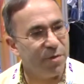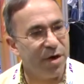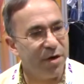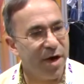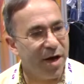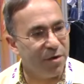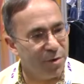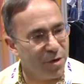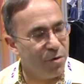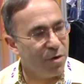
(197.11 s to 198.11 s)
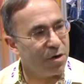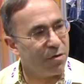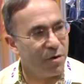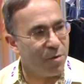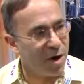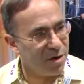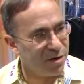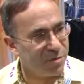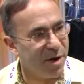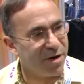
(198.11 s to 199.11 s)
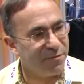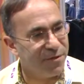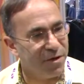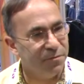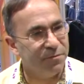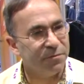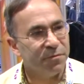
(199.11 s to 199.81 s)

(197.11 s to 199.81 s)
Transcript: where you had a recorder or a wireless microphone